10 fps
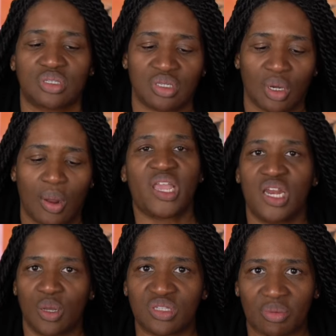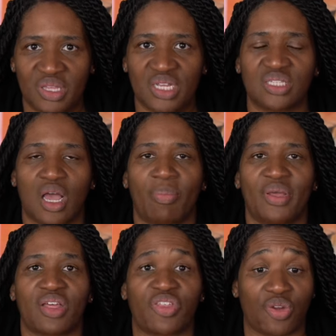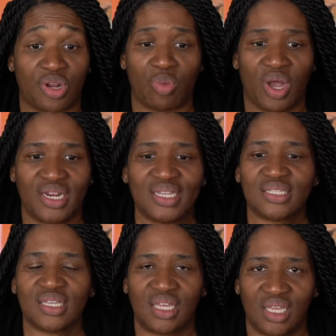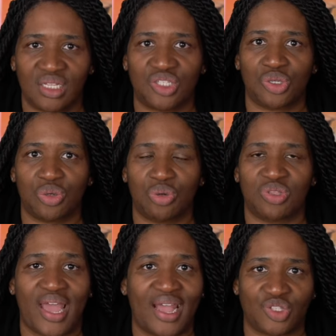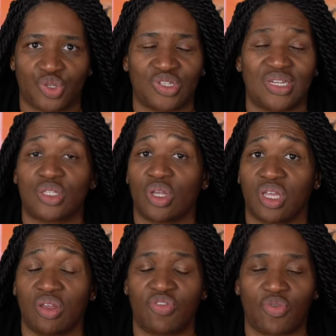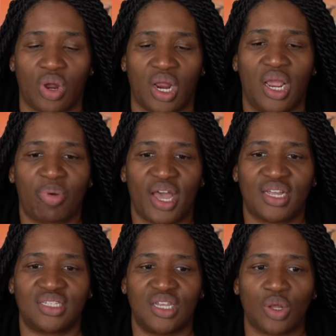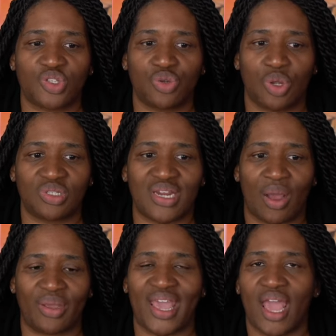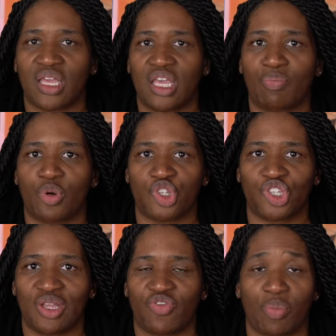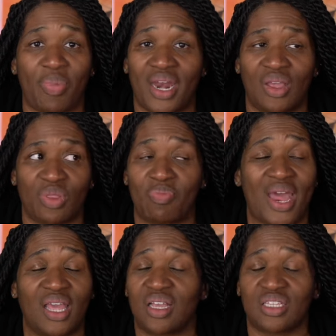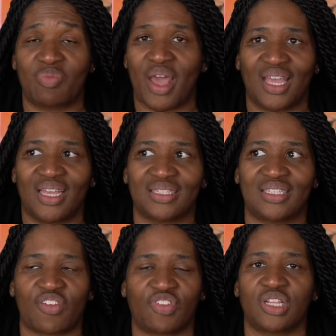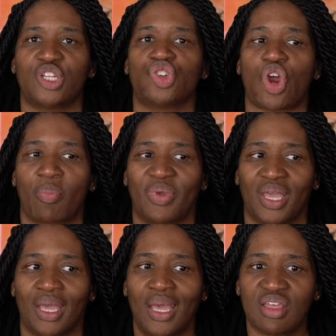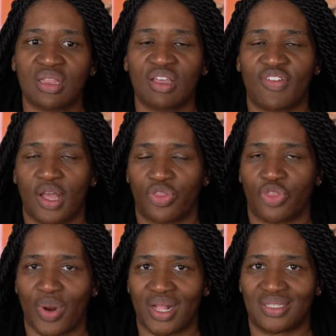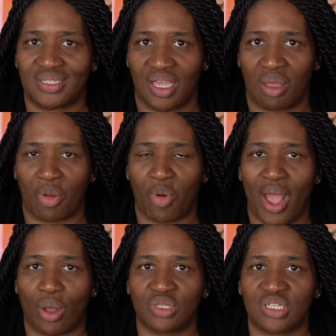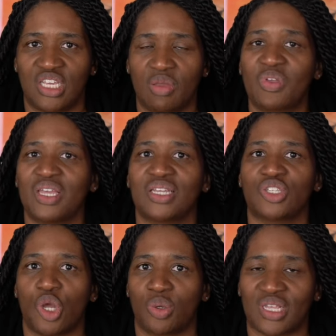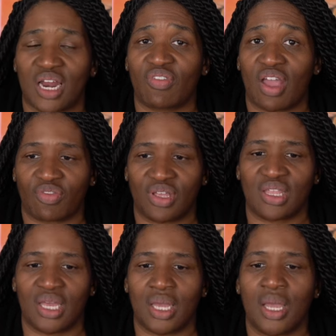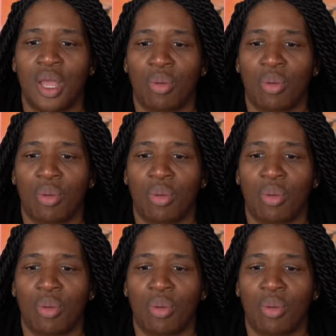So he something is up and that 31 is the key to the answers that he's looking for. But he also knows now he can't keep pushing for Betty with Betty because Betty is definitely dropping thinly veiled threats to him around keeping his nose out of everything.